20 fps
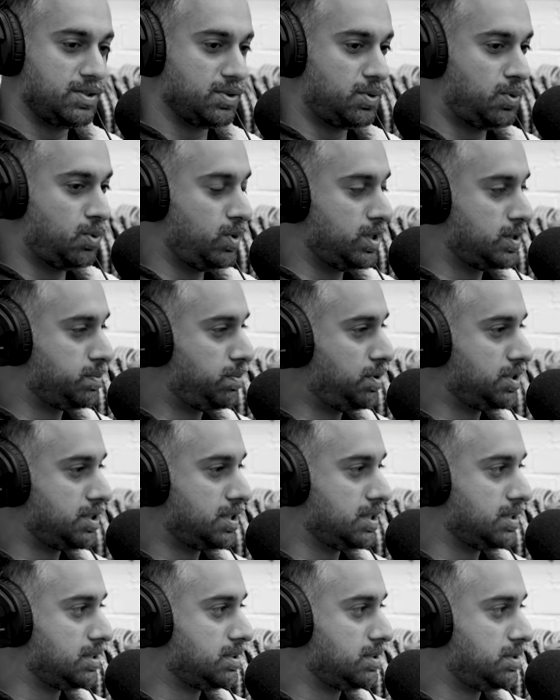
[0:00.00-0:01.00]
always pushed
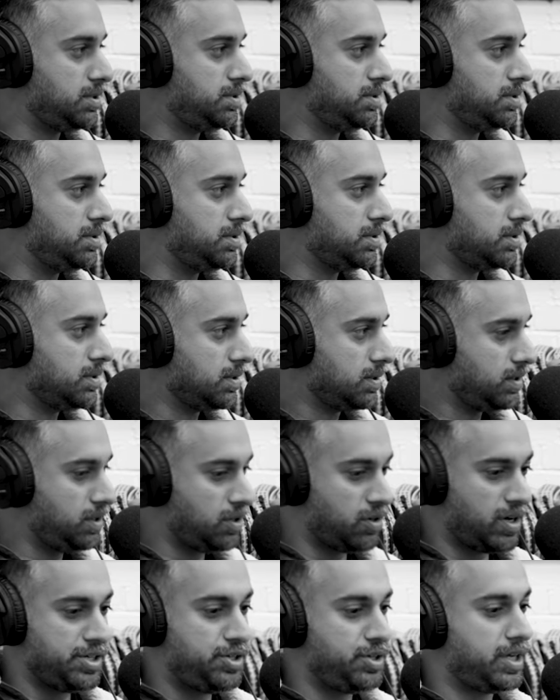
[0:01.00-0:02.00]
us to do, you know,
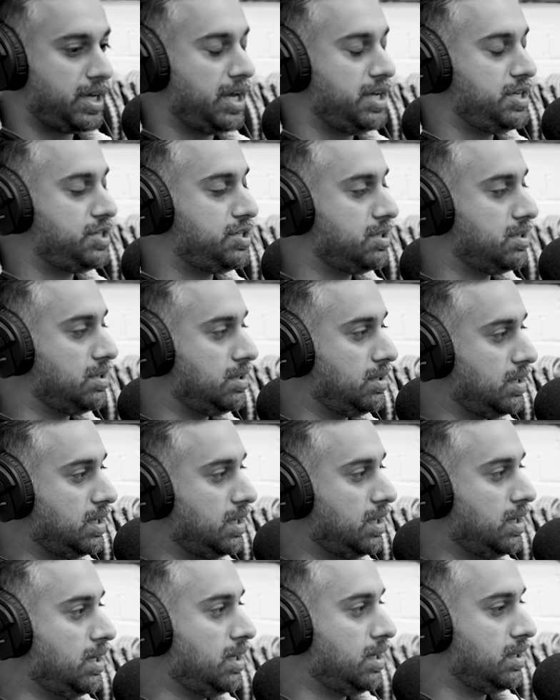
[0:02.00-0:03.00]
education
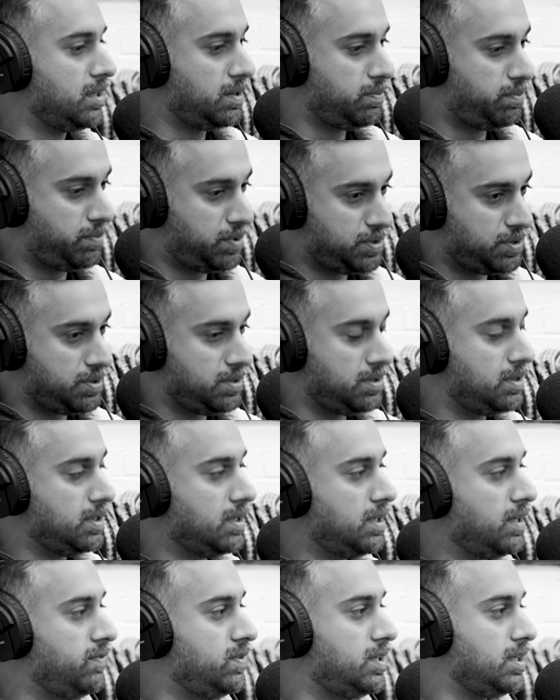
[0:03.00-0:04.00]
and then pursue
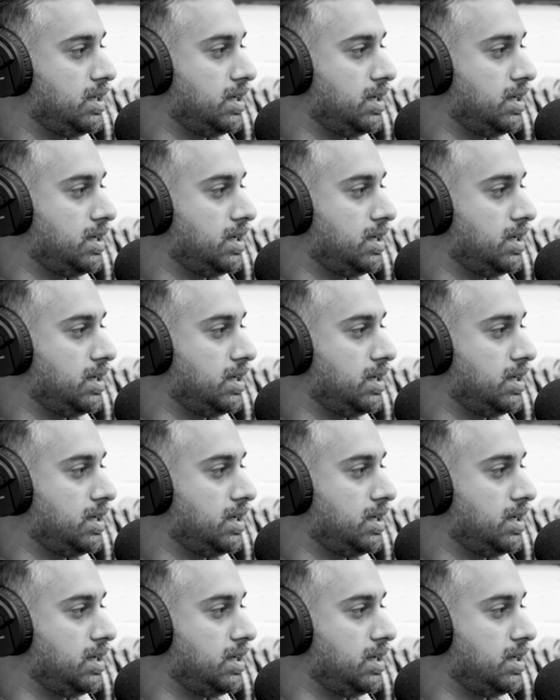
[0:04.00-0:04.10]
everything